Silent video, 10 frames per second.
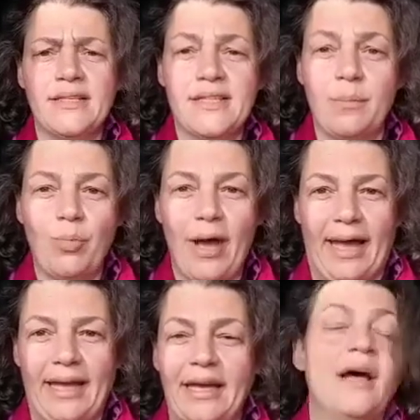in some
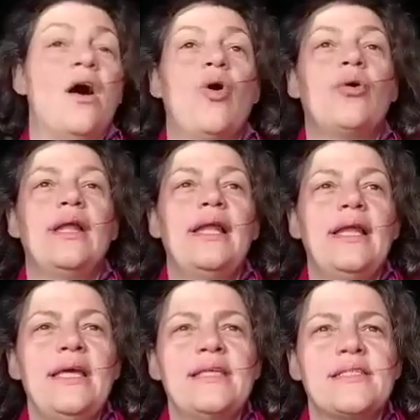way, or at
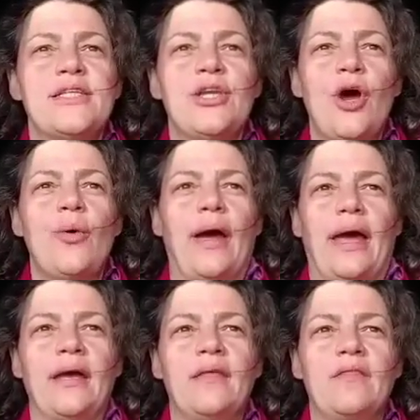least
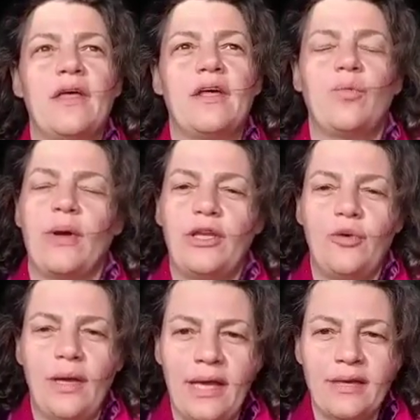knowing that when
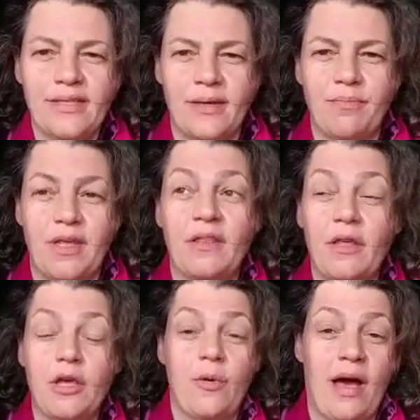you hear
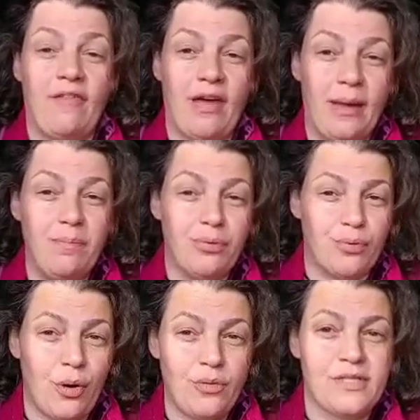something that you have a
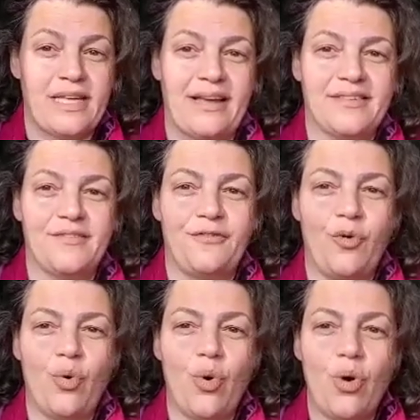process
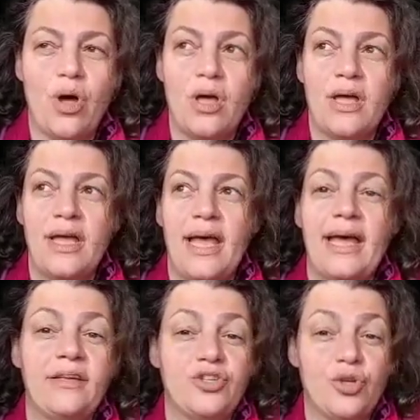for
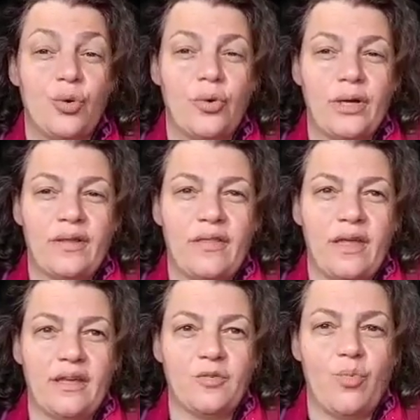ensuring
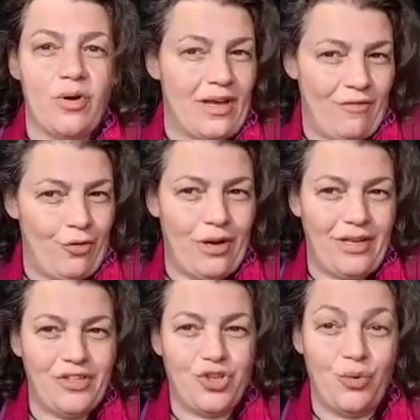that whatever
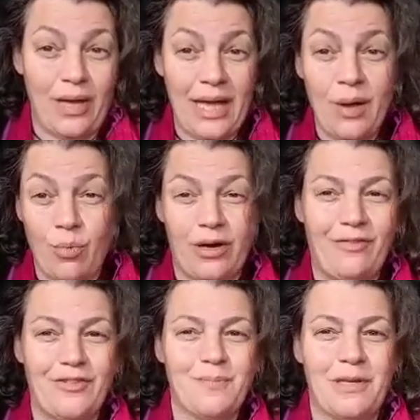it is you hear,
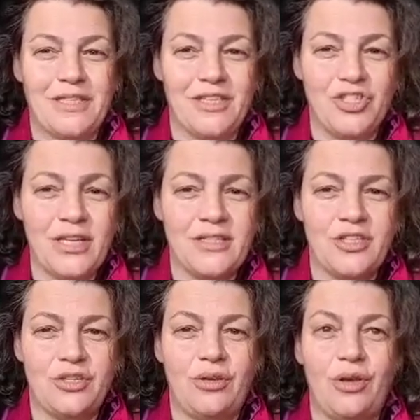whatever's been
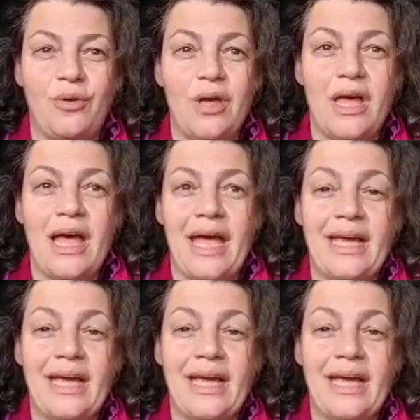suggested to you,